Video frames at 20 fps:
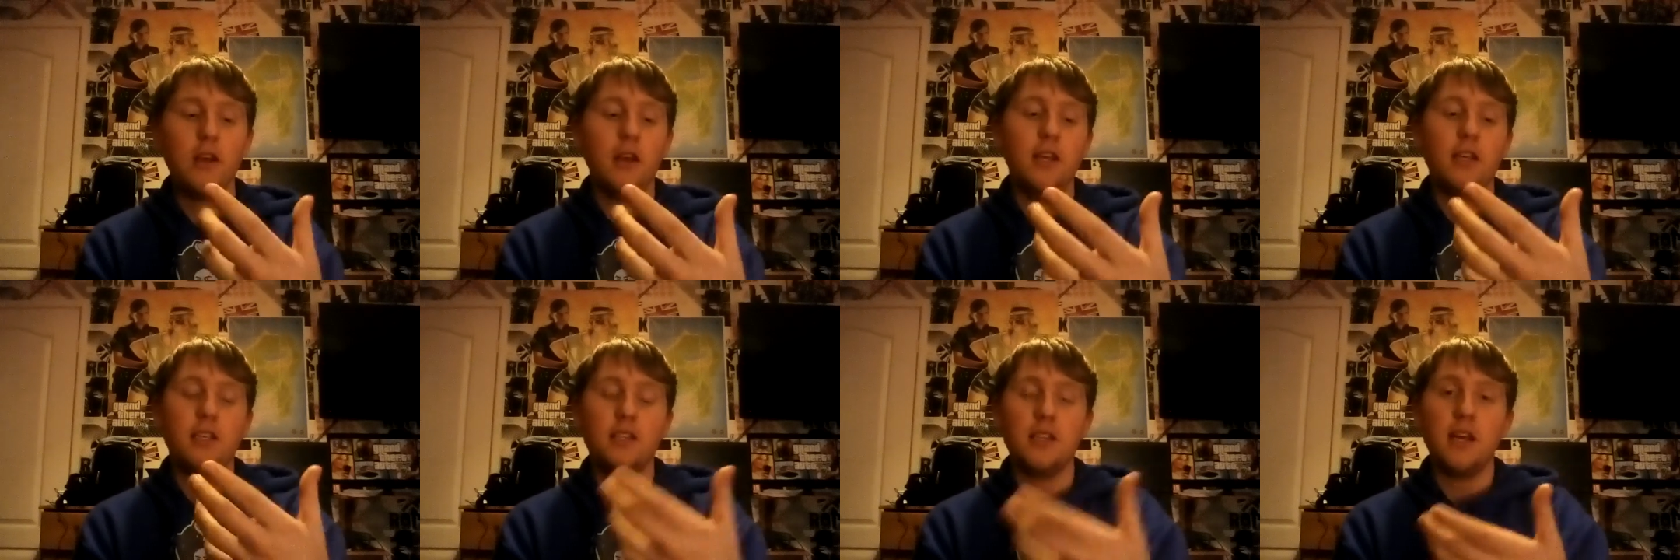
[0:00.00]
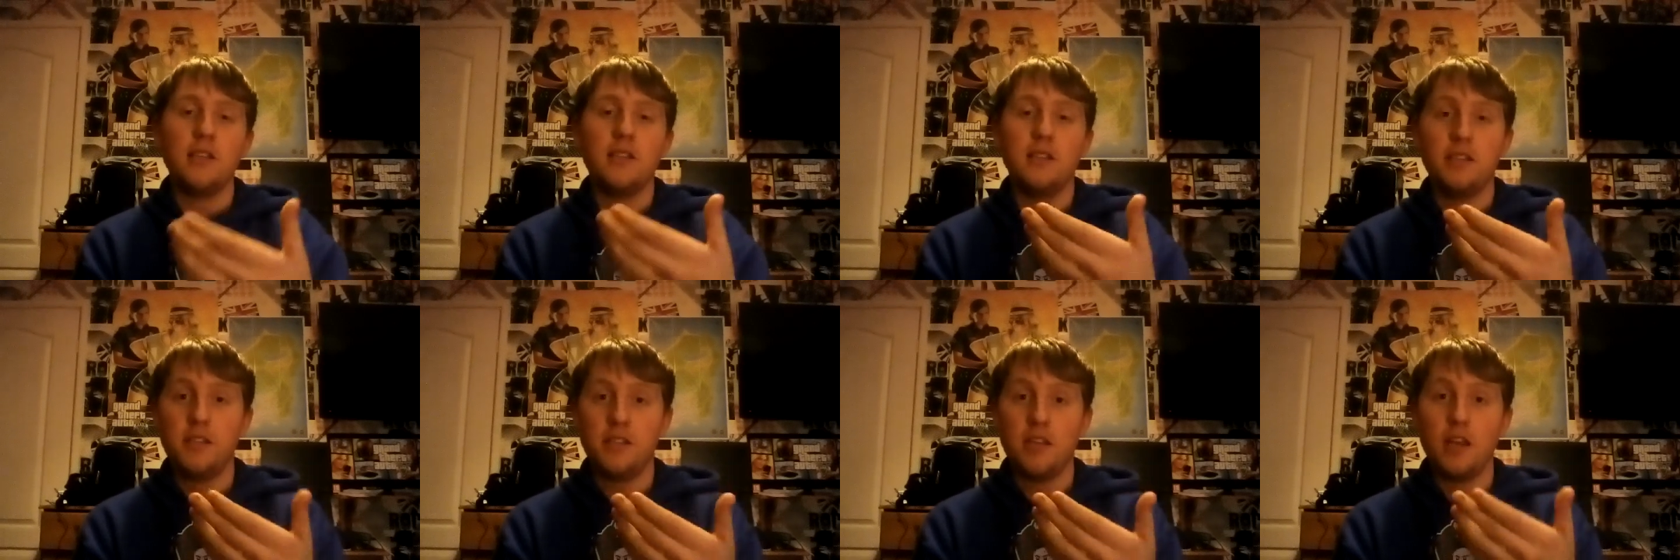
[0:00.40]
he
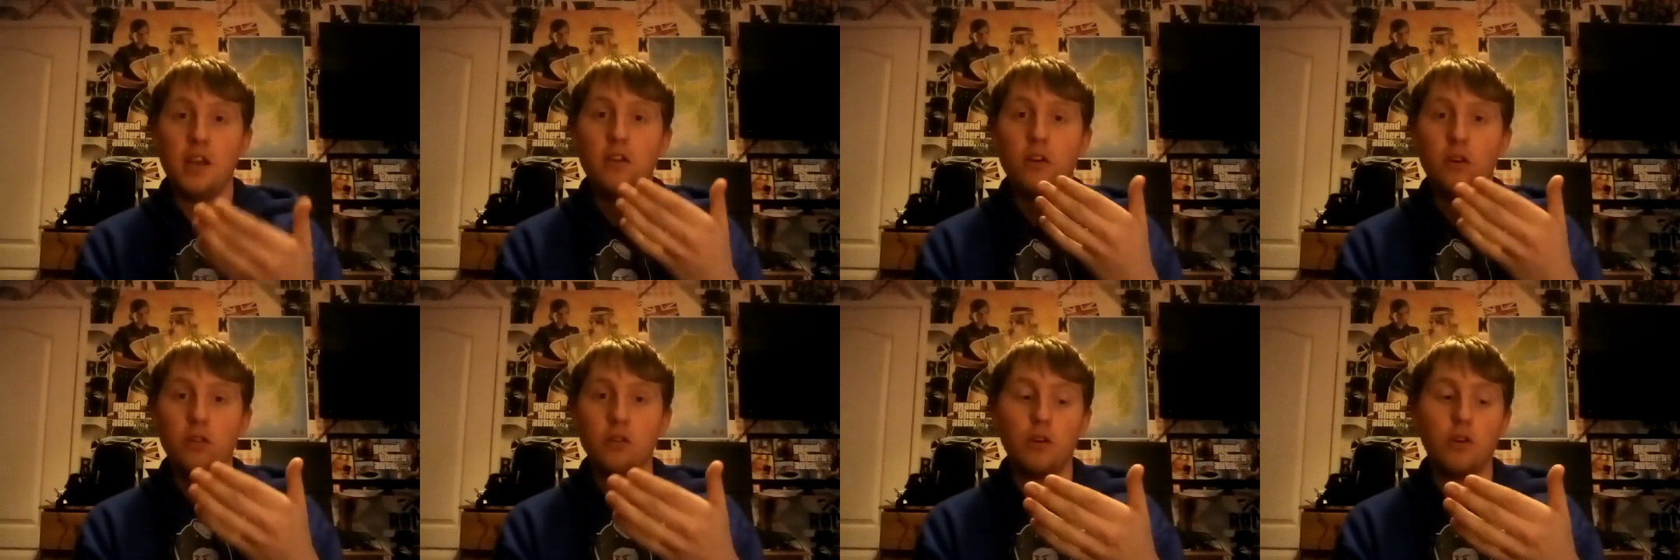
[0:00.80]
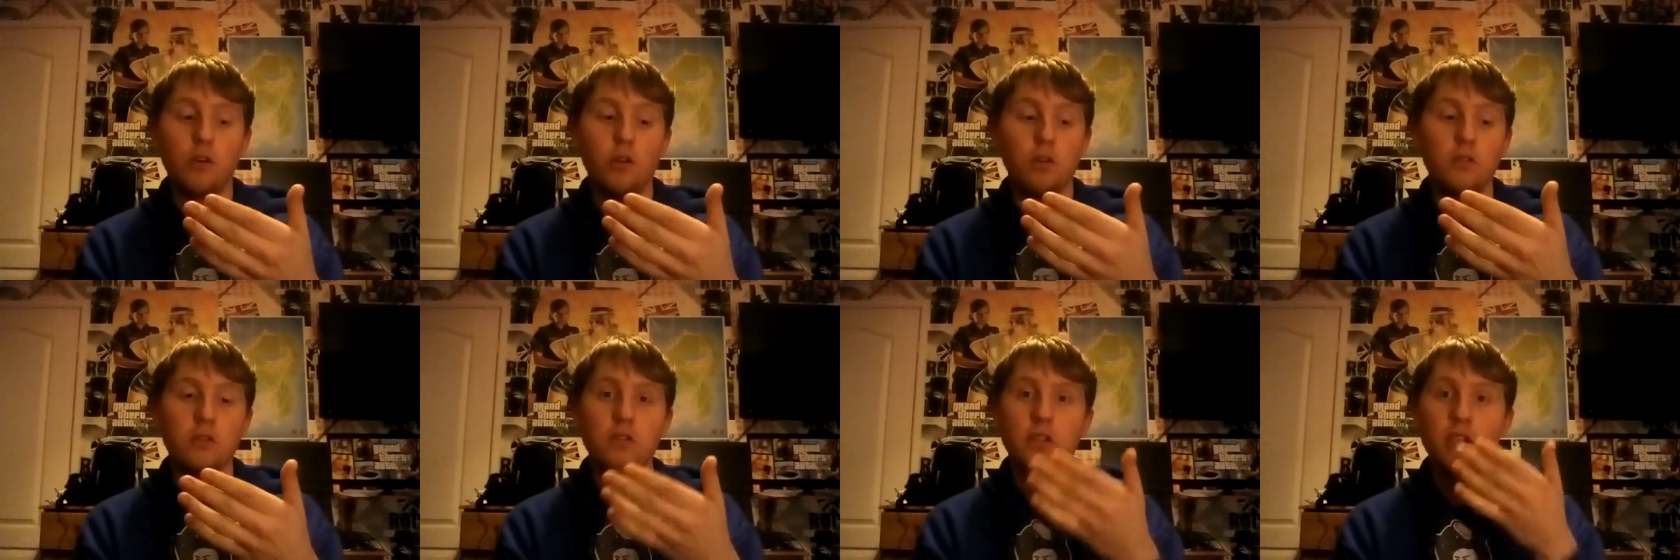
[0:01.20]
started seeing all the
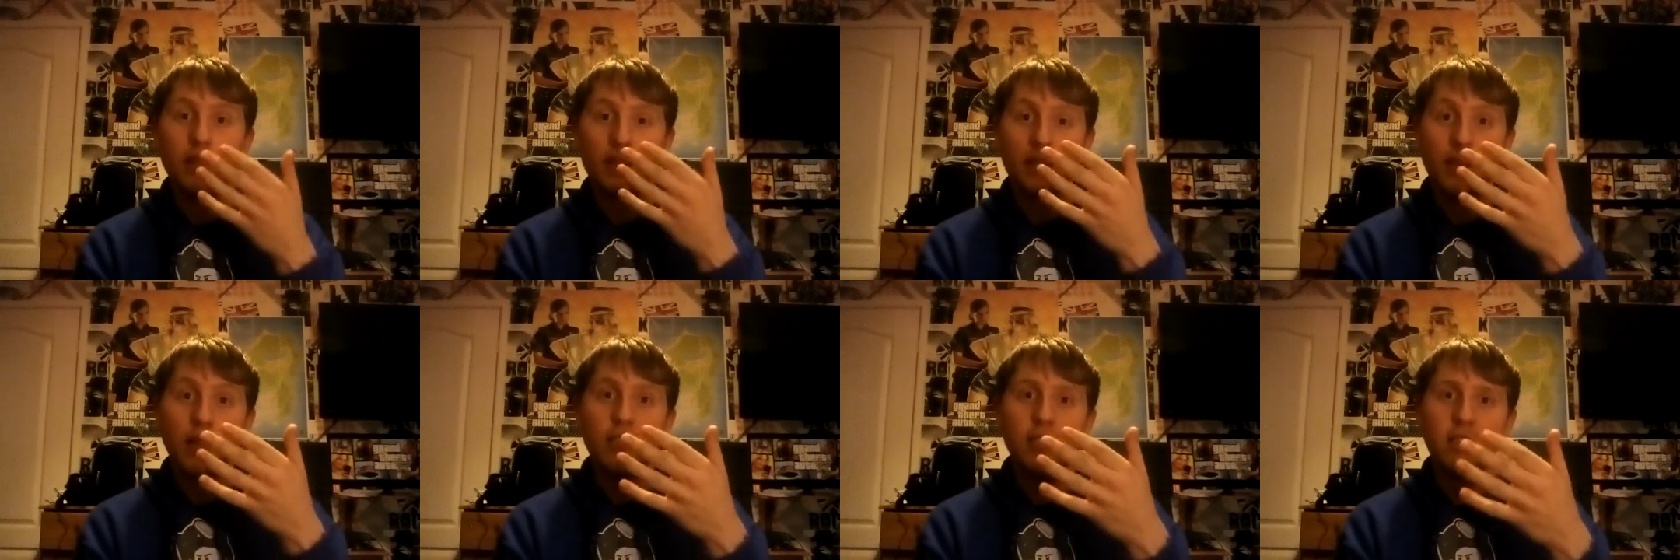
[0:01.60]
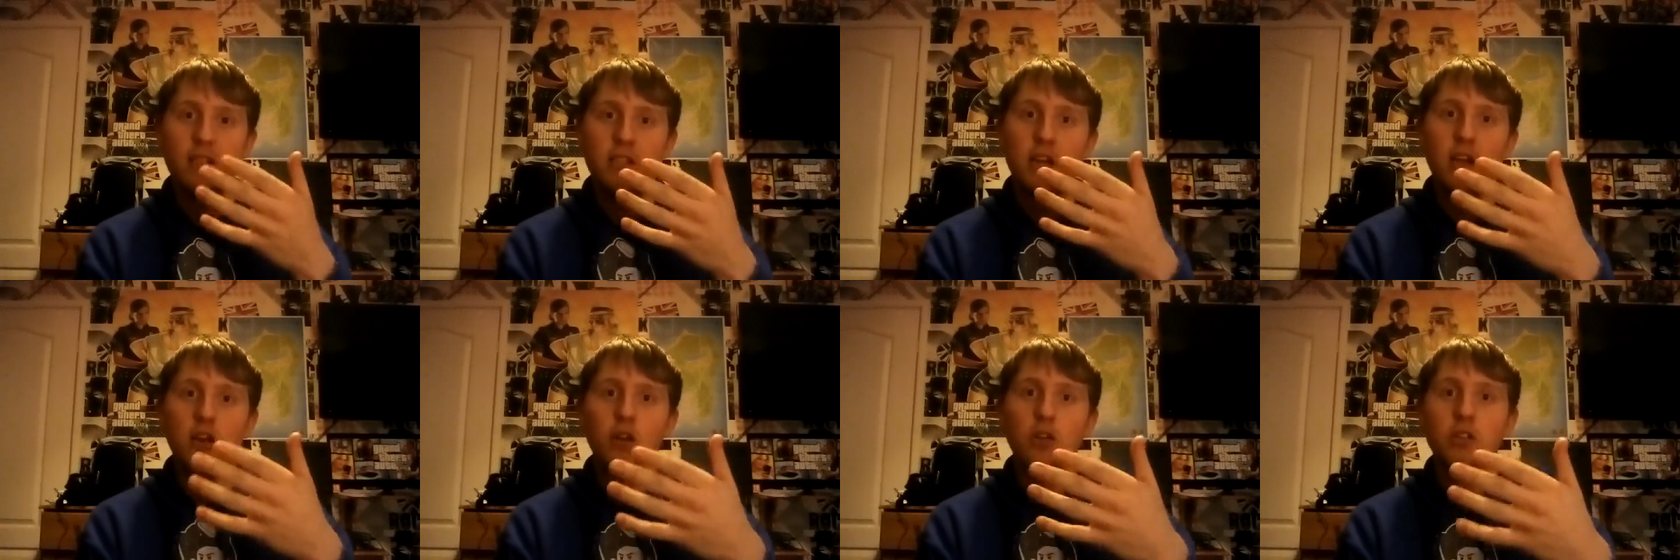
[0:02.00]
colours, and he started
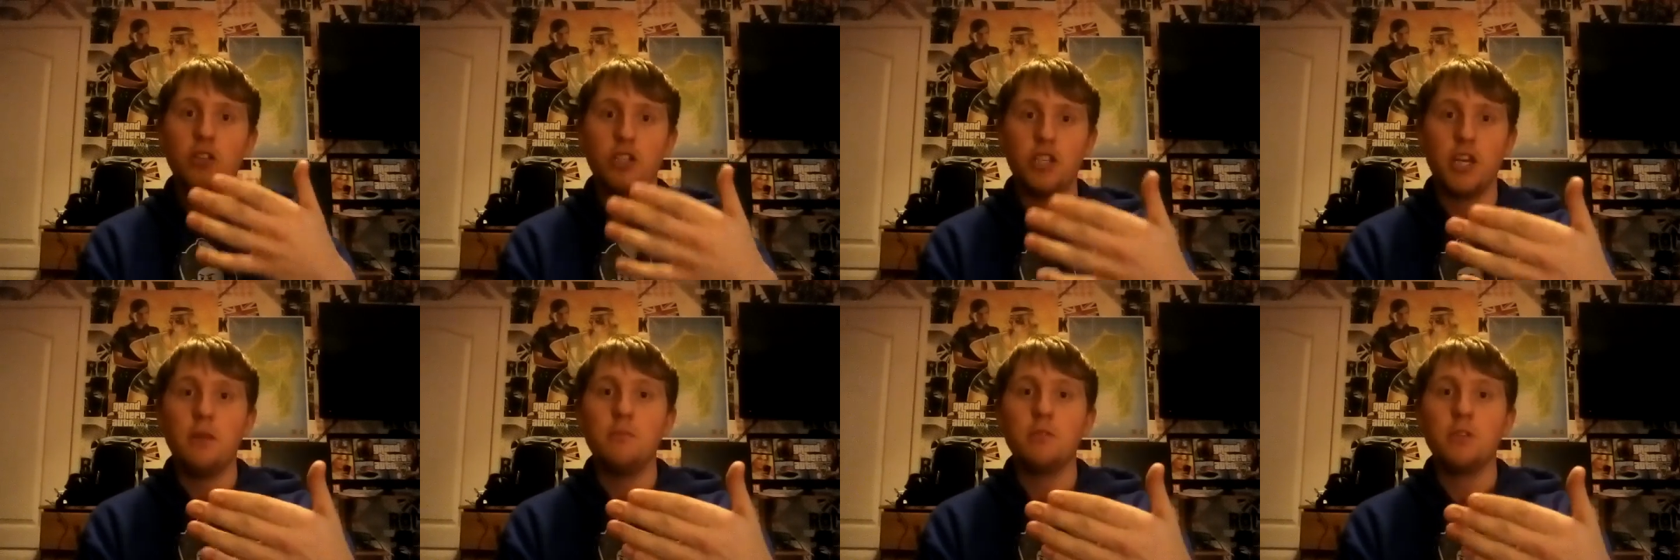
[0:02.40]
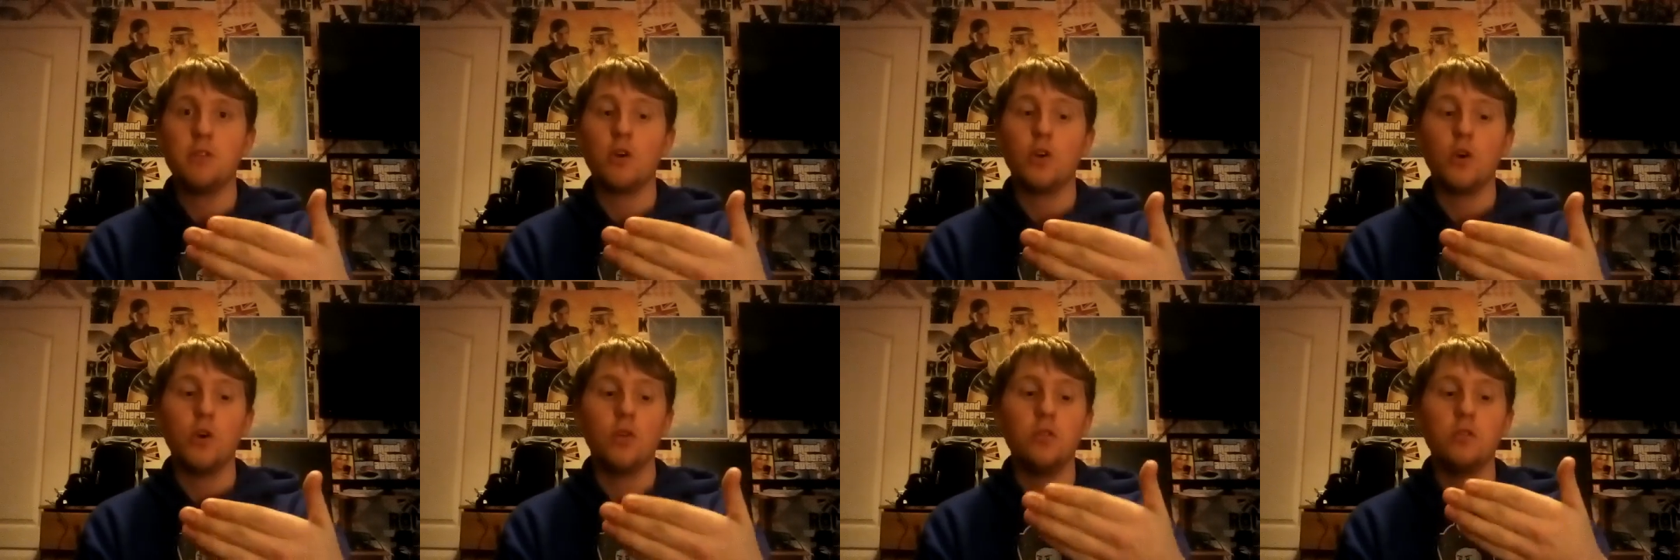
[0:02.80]
seeing all the shapes of
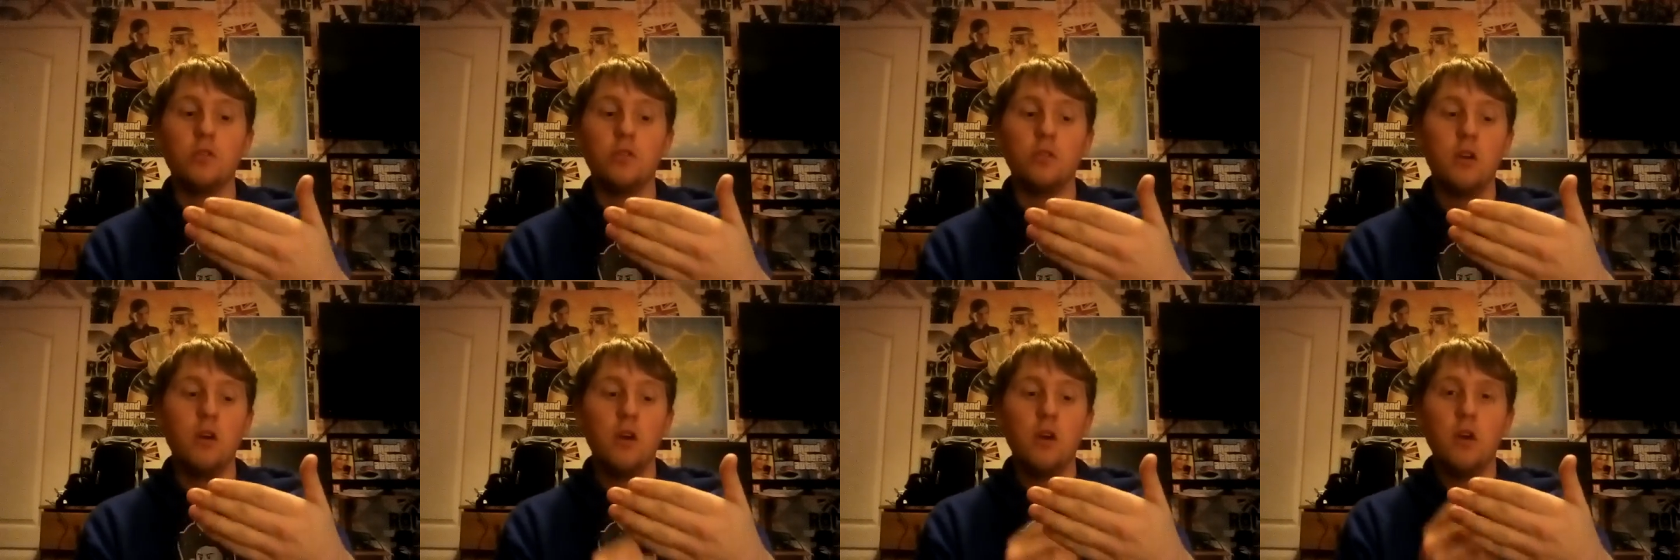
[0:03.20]
the colours